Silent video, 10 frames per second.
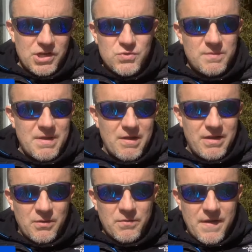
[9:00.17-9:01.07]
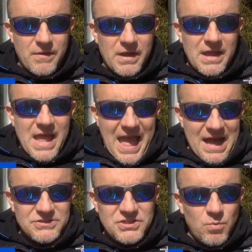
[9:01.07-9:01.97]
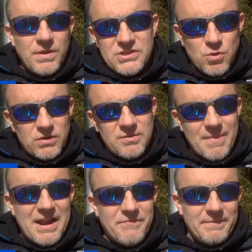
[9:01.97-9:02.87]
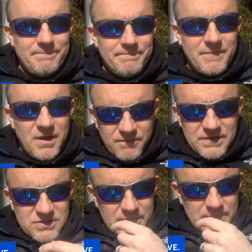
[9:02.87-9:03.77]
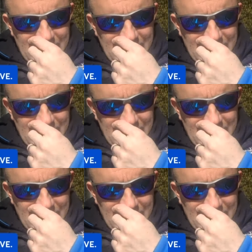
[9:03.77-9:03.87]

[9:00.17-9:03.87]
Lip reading: to trade Mariano Rivera. Hal's the one that talked him out of it, convinced him to